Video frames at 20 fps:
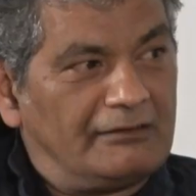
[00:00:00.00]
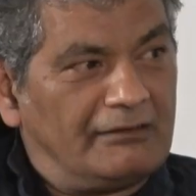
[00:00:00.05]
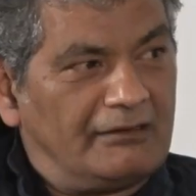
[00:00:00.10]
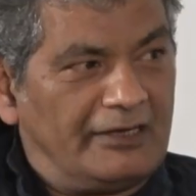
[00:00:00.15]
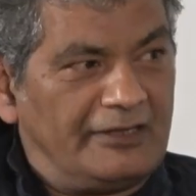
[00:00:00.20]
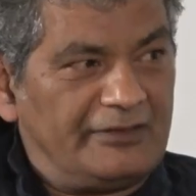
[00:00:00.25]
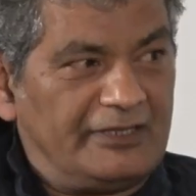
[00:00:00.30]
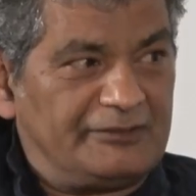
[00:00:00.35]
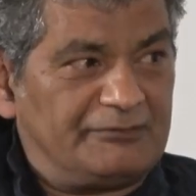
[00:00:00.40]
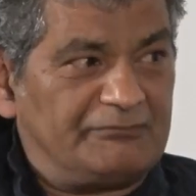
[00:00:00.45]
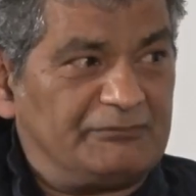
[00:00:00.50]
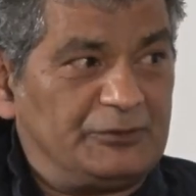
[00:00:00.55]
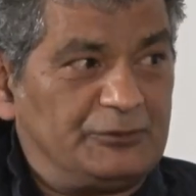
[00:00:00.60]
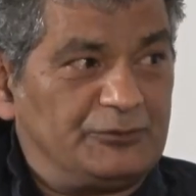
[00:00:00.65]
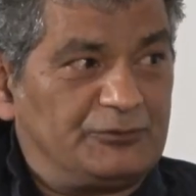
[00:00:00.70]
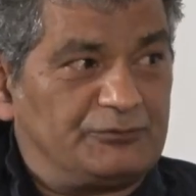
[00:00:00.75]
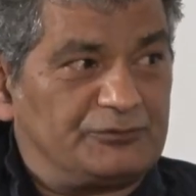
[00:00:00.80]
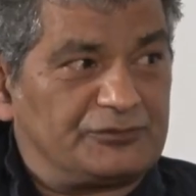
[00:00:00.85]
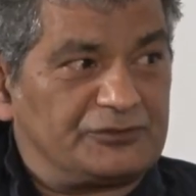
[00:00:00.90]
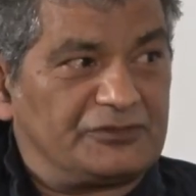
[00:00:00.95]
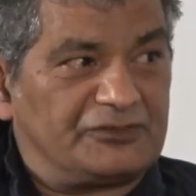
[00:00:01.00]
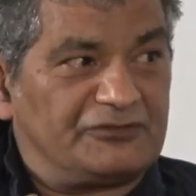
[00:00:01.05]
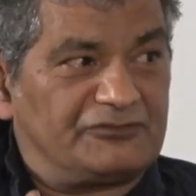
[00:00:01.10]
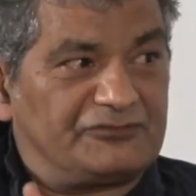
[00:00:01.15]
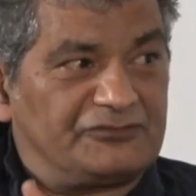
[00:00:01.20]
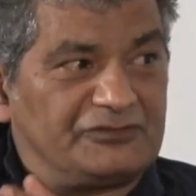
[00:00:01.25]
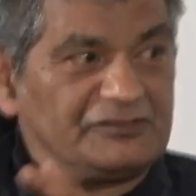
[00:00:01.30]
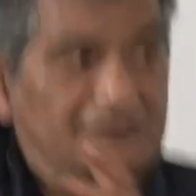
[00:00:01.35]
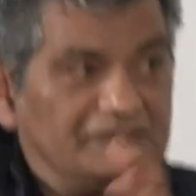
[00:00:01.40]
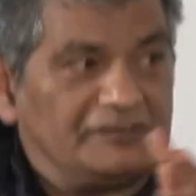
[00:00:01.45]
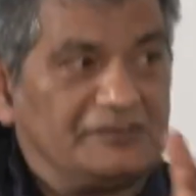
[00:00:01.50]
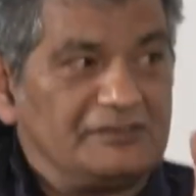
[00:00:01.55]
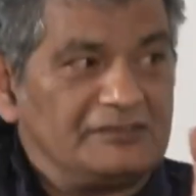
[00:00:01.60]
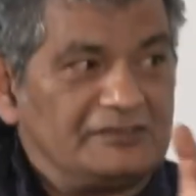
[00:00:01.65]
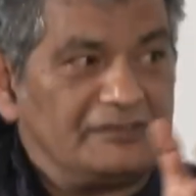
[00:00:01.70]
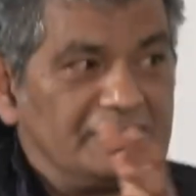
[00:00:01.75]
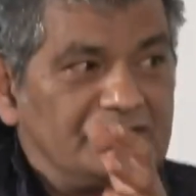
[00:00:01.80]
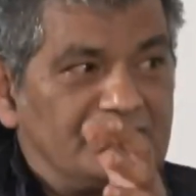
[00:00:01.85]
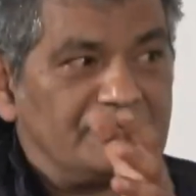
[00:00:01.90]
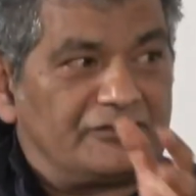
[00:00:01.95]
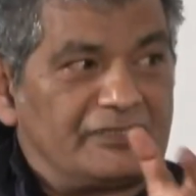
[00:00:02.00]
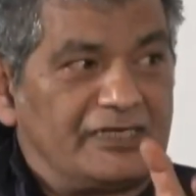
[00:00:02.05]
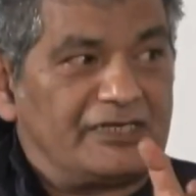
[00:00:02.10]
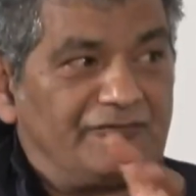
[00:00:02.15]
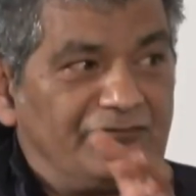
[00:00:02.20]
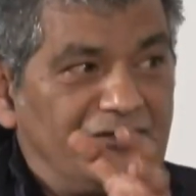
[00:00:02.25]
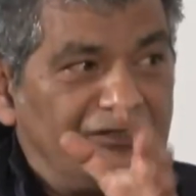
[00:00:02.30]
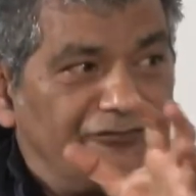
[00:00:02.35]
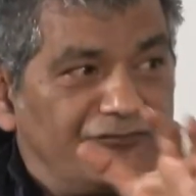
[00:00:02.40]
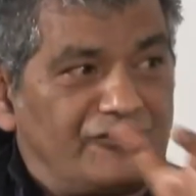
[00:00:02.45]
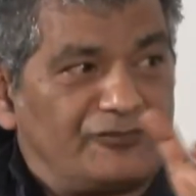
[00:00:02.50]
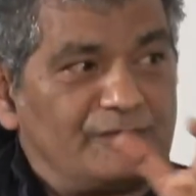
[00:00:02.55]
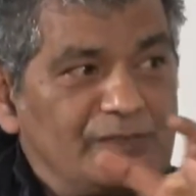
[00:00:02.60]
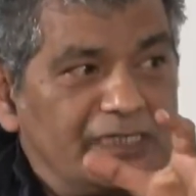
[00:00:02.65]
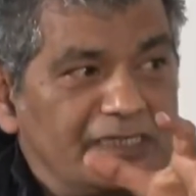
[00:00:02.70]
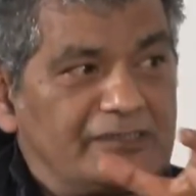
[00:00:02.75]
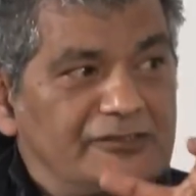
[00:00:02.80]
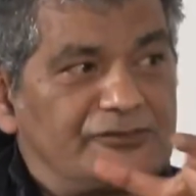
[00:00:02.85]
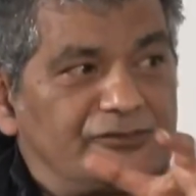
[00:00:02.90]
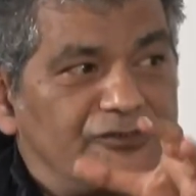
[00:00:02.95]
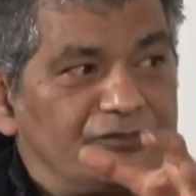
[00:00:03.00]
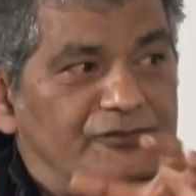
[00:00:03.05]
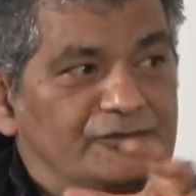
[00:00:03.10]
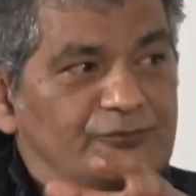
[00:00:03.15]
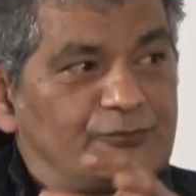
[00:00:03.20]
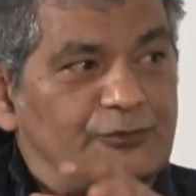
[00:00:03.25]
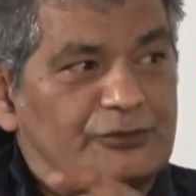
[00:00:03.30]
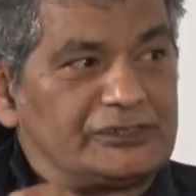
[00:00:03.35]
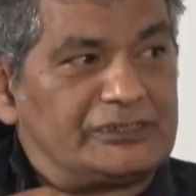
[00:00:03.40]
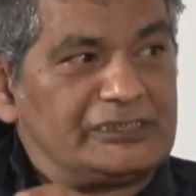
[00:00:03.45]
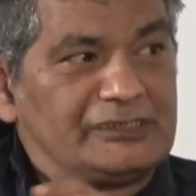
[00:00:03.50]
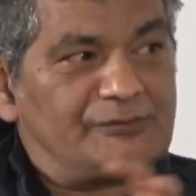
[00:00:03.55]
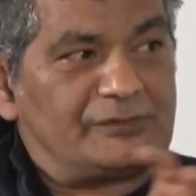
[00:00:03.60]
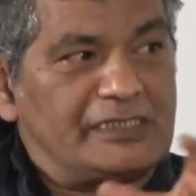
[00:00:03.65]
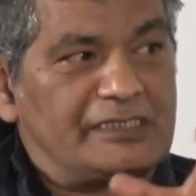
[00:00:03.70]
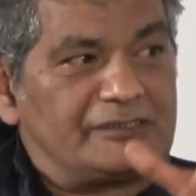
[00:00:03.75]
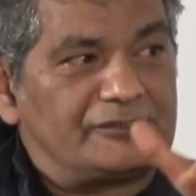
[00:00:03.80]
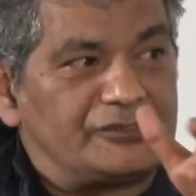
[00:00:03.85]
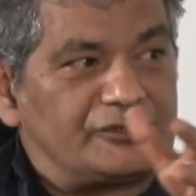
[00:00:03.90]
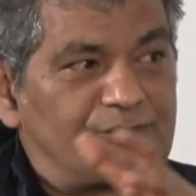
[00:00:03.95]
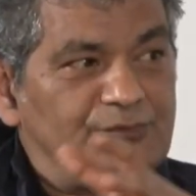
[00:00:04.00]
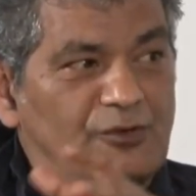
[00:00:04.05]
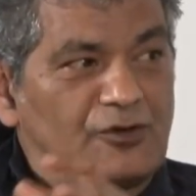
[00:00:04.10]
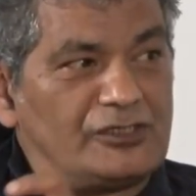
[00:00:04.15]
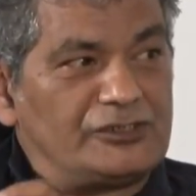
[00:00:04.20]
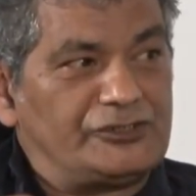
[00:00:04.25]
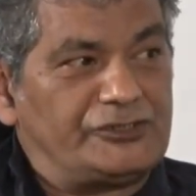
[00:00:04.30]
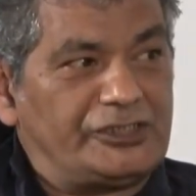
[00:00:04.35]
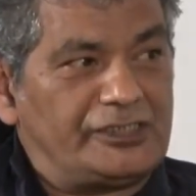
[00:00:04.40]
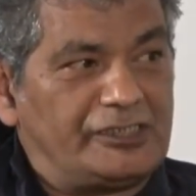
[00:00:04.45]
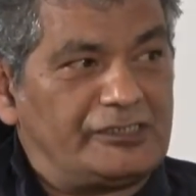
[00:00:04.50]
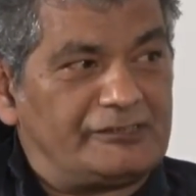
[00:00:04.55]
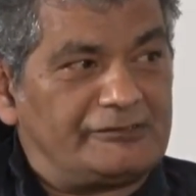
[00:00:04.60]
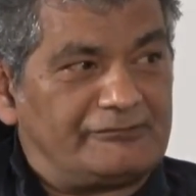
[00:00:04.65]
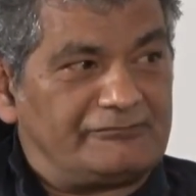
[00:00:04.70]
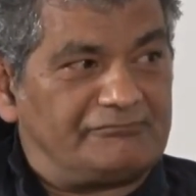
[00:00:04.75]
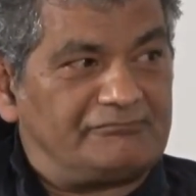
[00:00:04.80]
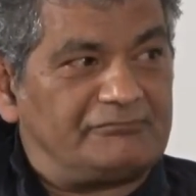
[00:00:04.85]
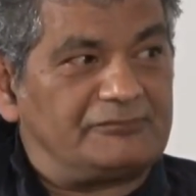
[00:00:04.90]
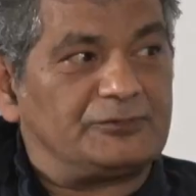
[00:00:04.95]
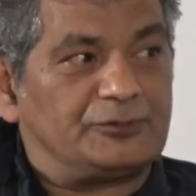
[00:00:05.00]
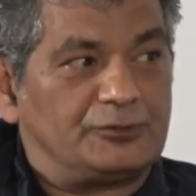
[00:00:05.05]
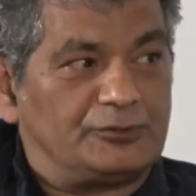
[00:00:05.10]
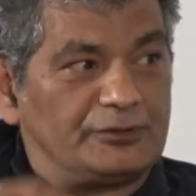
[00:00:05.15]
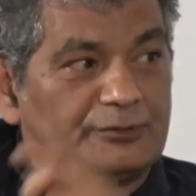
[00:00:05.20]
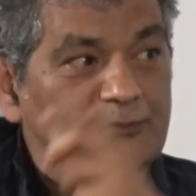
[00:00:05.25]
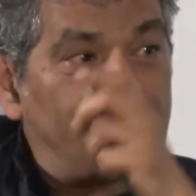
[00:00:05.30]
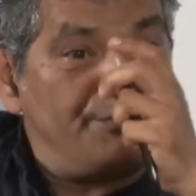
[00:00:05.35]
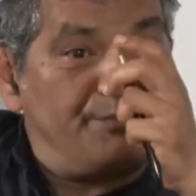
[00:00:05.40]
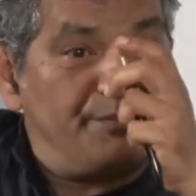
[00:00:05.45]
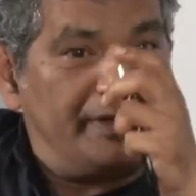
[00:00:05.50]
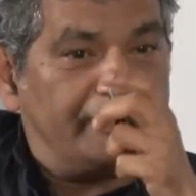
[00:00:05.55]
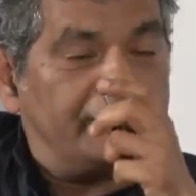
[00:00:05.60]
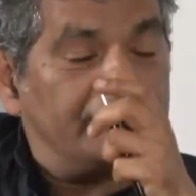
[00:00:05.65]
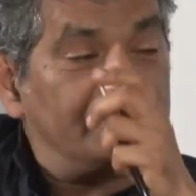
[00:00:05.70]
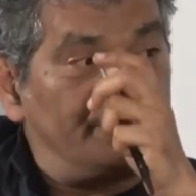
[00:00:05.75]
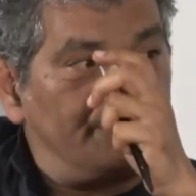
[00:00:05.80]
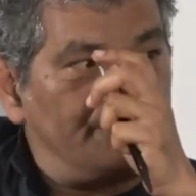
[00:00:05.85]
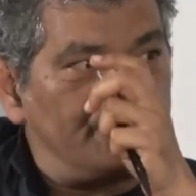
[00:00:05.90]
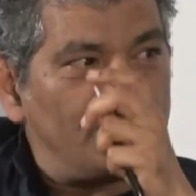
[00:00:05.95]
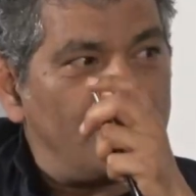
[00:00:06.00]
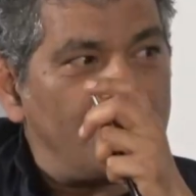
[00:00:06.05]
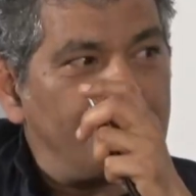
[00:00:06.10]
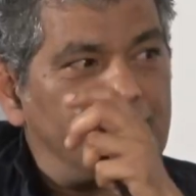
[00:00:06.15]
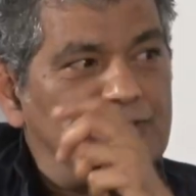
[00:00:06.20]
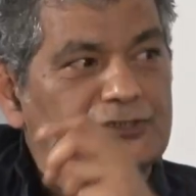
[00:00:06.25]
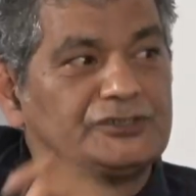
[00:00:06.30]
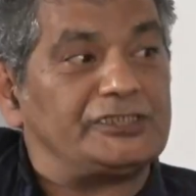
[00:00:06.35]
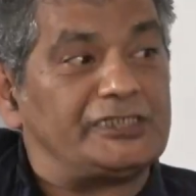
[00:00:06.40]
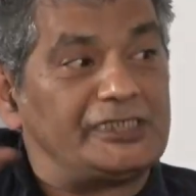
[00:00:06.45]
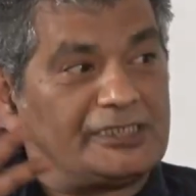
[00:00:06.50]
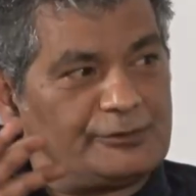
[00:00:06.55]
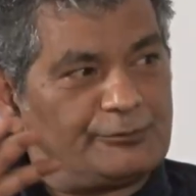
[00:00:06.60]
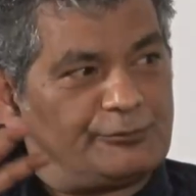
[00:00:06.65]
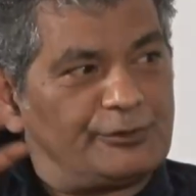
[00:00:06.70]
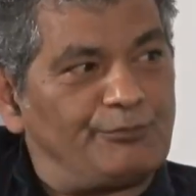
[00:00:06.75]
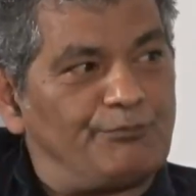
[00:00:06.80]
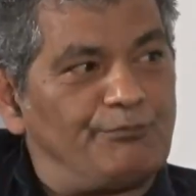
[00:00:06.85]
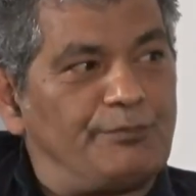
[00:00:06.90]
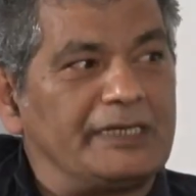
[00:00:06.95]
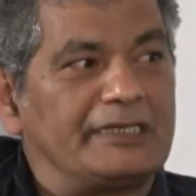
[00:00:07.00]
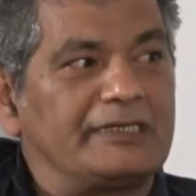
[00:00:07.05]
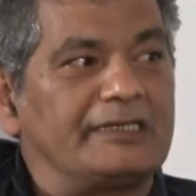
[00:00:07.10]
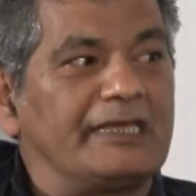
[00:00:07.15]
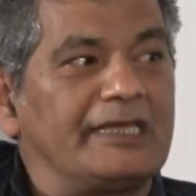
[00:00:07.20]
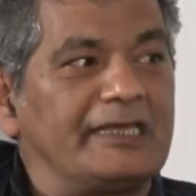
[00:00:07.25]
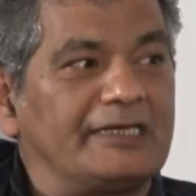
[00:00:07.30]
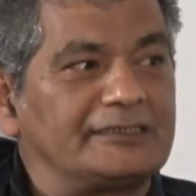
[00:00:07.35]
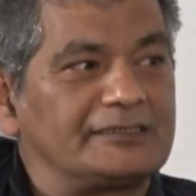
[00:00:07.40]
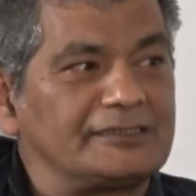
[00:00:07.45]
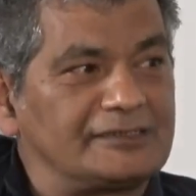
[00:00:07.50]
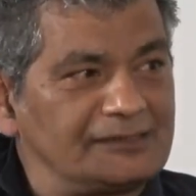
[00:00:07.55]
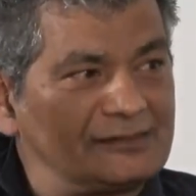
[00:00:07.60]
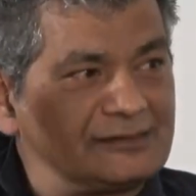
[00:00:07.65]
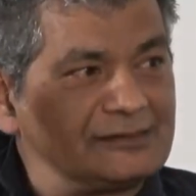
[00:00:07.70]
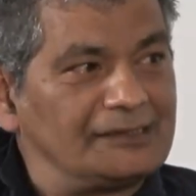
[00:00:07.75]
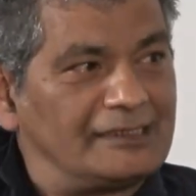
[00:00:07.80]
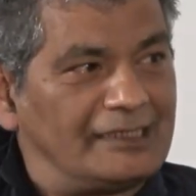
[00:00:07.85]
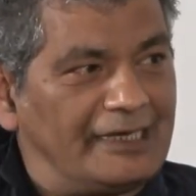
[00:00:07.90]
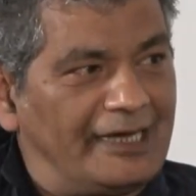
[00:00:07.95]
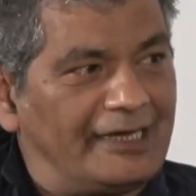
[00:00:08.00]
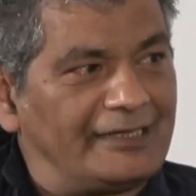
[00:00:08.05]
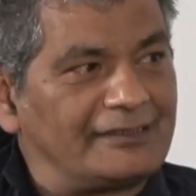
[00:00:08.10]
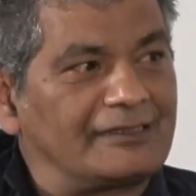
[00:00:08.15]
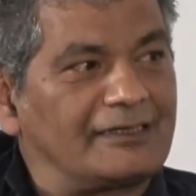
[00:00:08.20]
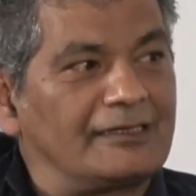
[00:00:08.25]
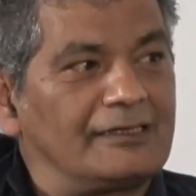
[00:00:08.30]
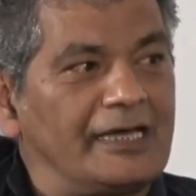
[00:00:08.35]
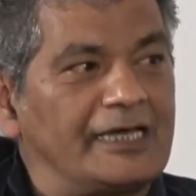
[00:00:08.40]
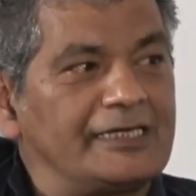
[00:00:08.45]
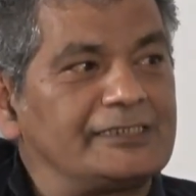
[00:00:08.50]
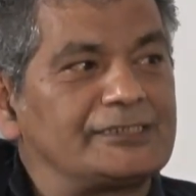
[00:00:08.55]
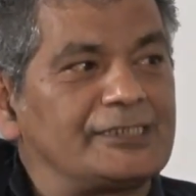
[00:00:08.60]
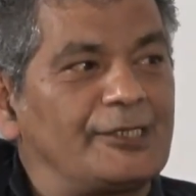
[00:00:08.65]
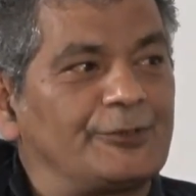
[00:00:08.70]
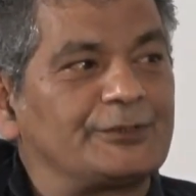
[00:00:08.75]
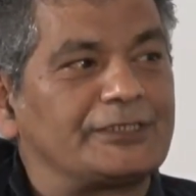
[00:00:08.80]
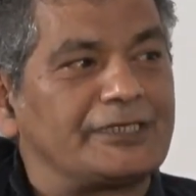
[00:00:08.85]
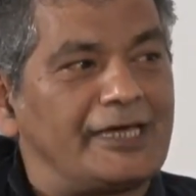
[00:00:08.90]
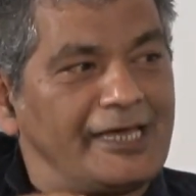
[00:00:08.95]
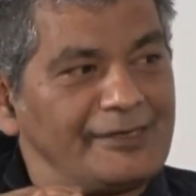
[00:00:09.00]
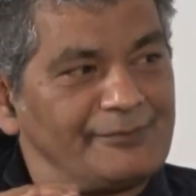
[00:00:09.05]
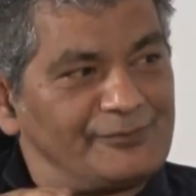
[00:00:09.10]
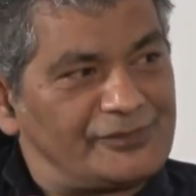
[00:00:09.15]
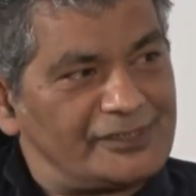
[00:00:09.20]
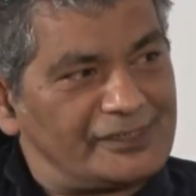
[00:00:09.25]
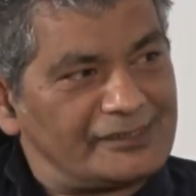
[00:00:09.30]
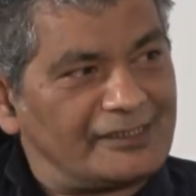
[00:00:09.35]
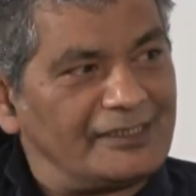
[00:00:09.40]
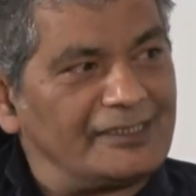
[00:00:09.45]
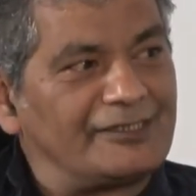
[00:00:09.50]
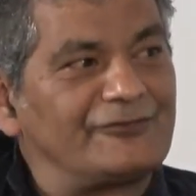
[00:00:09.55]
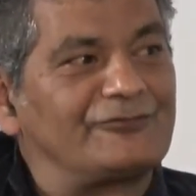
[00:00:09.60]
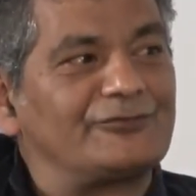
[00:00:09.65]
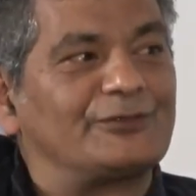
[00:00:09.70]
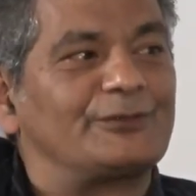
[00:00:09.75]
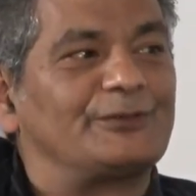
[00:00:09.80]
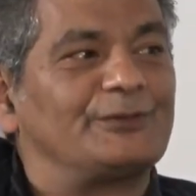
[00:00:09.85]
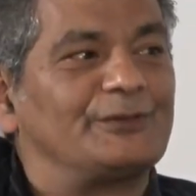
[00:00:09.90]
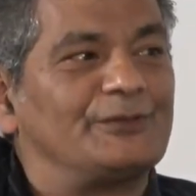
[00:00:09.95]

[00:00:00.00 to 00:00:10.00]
and then you sort of run away from like what seemed like a small jail to a big proper jail with big gates and lights out times and kind of, you know,